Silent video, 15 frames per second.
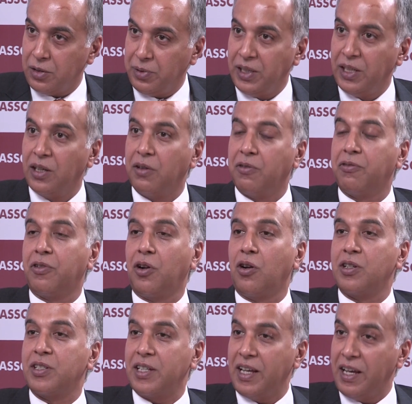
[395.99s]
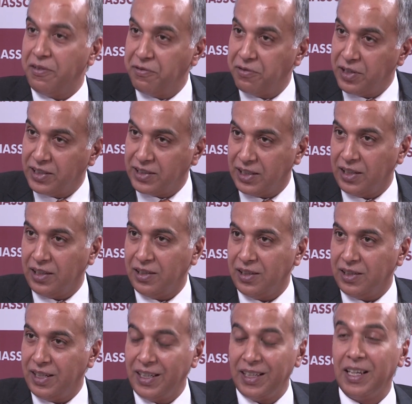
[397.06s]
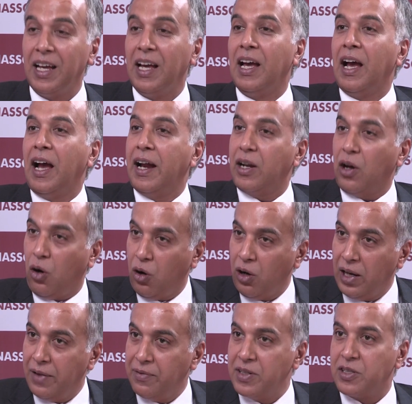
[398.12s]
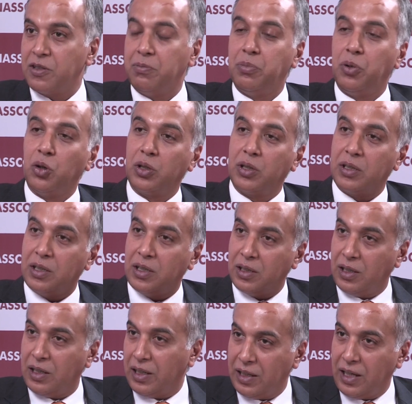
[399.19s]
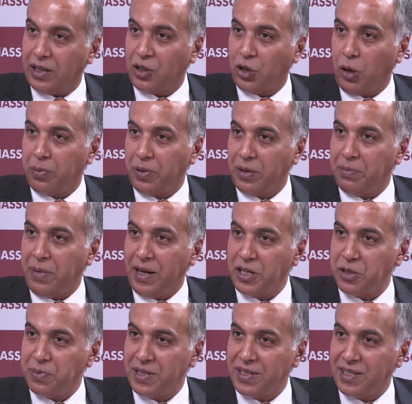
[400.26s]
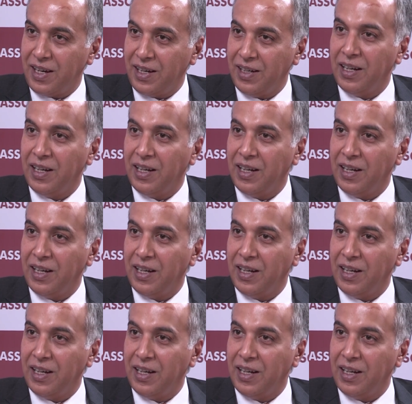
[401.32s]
We hear of frauds every single day at all levels of both at the corporate management side,